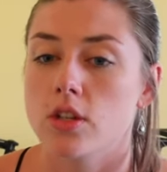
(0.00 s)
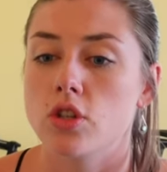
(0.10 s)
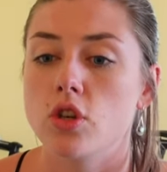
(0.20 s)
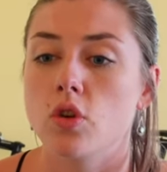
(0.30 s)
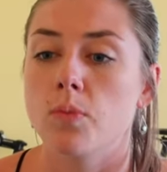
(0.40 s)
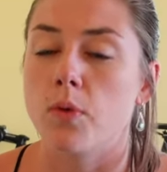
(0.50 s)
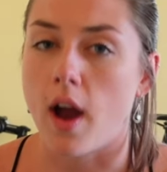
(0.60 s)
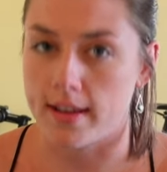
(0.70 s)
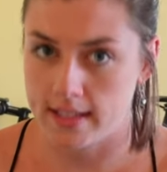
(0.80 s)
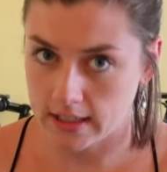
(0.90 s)
to
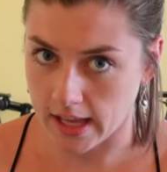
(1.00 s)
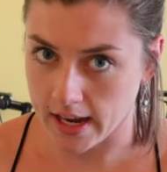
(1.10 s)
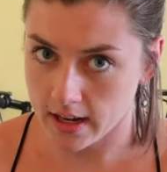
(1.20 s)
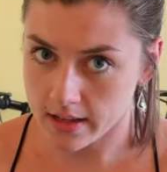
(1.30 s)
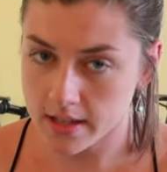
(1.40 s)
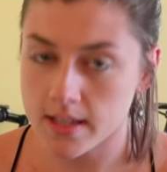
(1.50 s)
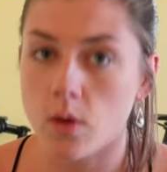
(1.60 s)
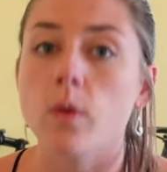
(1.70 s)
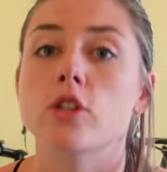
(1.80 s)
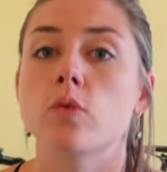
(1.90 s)
prostaglandins,
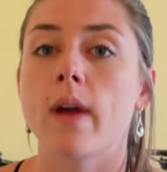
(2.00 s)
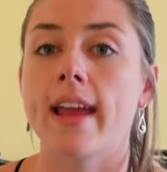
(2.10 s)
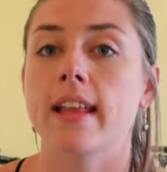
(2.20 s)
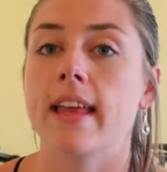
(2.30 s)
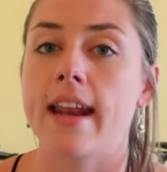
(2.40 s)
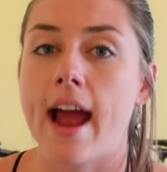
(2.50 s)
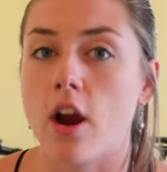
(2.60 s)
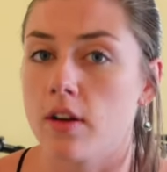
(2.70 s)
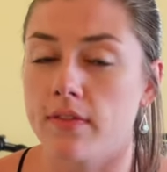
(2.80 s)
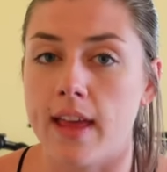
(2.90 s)
which regulate
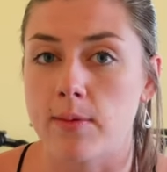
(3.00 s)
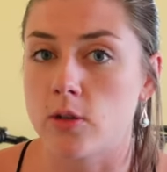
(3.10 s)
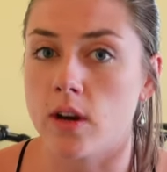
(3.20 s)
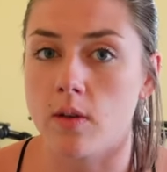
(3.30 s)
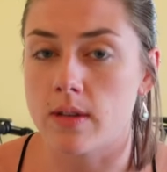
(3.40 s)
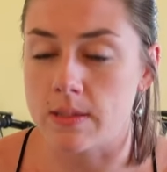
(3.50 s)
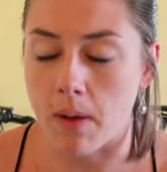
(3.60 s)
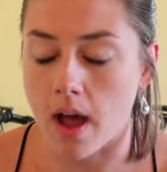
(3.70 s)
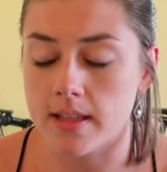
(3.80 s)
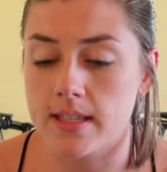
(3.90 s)
our inflammatory
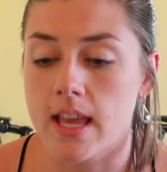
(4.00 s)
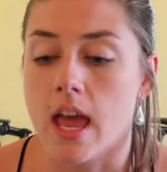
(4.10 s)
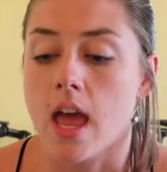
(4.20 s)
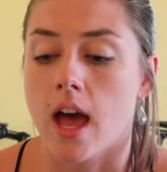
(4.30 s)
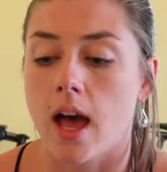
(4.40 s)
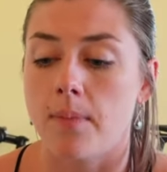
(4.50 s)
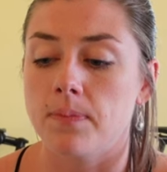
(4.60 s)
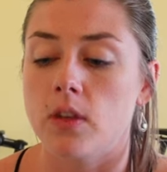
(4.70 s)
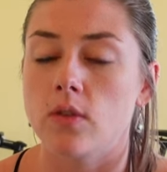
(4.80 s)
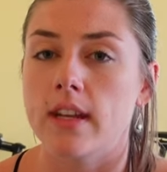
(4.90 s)
response.
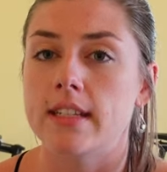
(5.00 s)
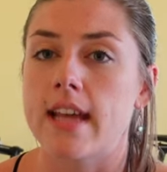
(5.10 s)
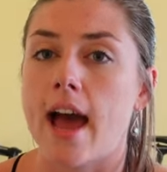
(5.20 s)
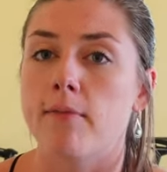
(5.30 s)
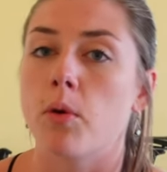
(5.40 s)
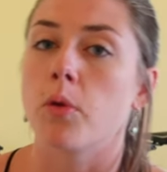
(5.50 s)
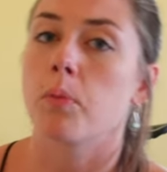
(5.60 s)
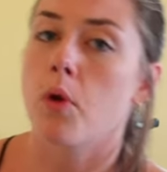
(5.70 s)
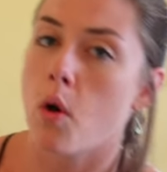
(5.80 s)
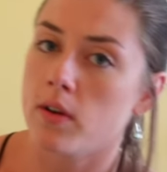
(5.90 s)
You need to have both
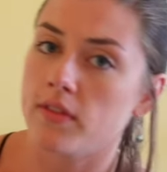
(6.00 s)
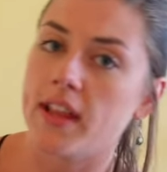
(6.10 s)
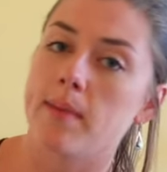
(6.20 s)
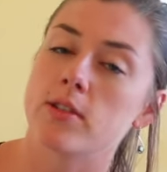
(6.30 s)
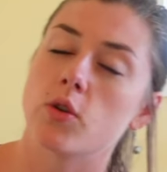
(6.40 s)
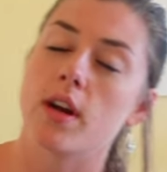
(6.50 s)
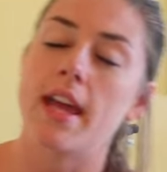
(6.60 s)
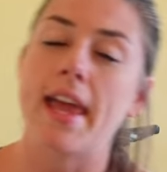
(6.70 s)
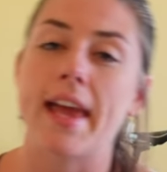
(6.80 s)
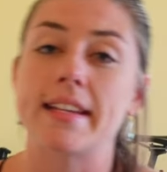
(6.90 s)

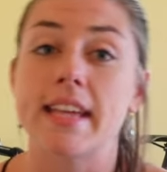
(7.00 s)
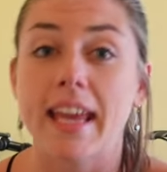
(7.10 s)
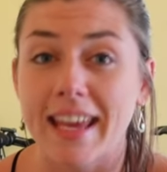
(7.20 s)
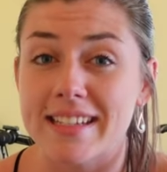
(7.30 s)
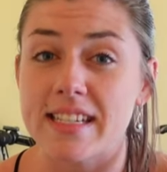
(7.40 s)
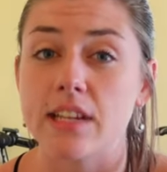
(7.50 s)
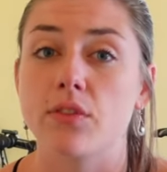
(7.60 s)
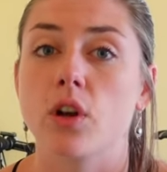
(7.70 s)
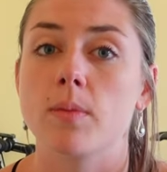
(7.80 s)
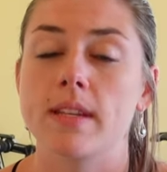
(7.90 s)
pro-inflammatory and
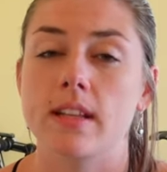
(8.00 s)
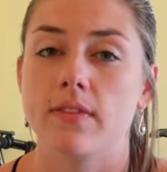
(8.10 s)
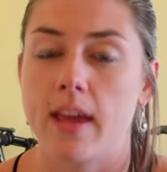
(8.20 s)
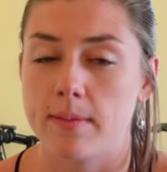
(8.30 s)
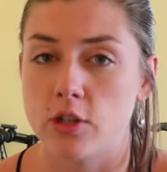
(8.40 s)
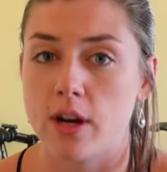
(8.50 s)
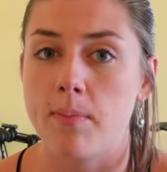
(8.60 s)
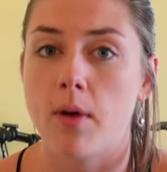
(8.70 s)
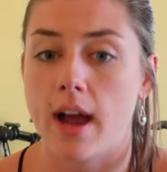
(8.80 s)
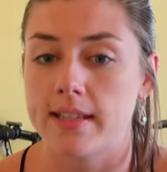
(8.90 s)
anti-inflammatory
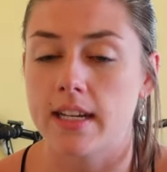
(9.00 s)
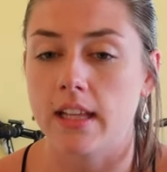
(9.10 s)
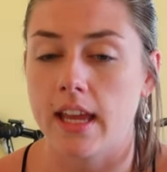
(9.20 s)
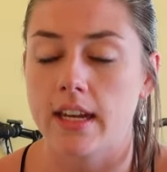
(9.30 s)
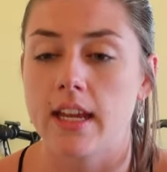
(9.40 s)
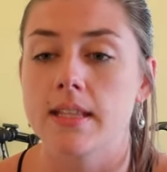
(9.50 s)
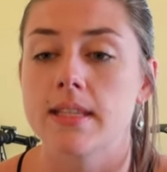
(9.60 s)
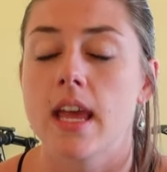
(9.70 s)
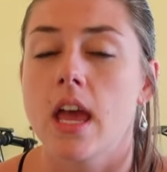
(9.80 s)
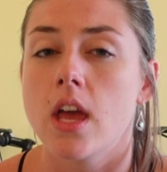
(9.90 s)

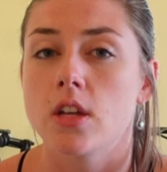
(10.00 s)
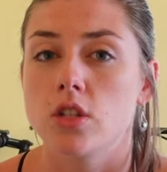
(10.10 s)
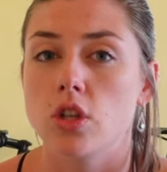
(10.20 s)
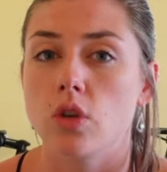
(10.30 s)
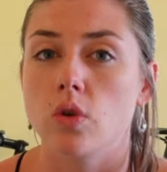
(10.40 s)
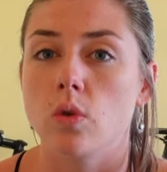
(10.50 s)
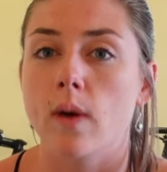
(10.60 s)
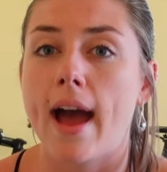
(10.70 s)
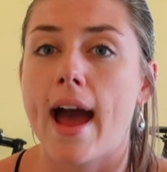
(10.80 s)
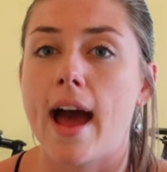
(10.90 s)
prostaglandins to
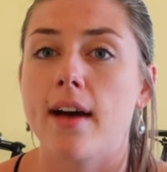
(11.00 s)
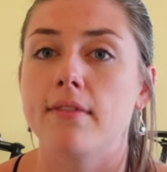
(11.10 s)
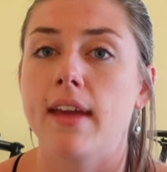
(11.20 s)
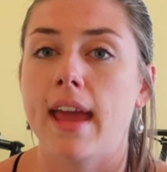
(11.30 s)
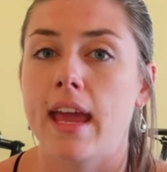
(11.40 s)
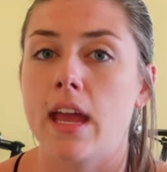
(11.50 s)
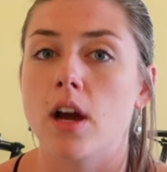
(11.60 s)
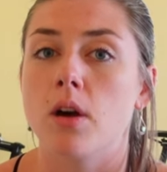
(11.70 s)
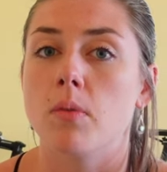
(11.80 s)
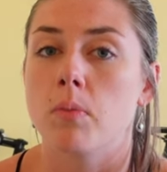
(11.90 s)
have
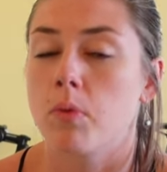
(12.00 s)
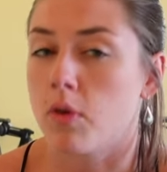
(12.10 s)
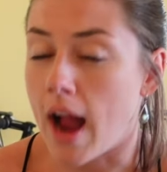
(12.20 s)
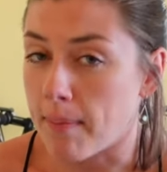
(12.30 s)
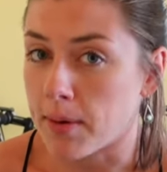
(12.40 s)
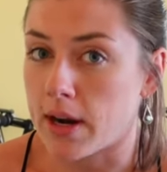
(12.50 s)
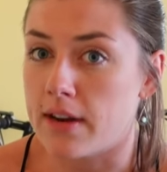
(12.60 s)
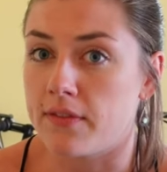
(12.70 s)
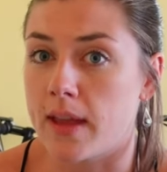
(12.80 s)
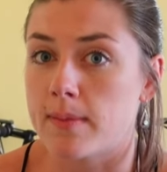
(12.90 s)
a proper
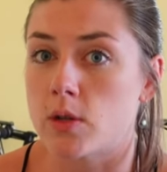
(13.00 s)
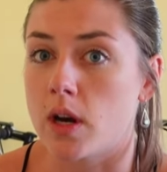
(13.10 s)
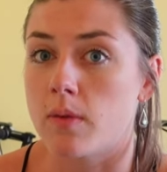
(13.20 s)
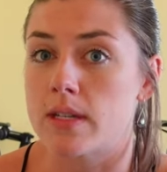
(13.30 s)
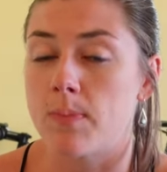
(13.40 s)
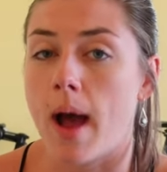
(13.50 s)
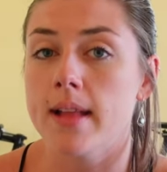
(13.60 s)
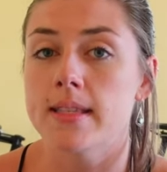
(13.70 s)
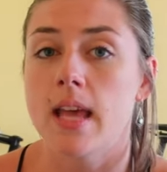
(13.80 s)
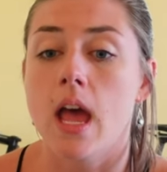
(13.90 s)
inflammatory
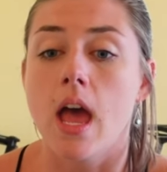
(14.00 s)
response.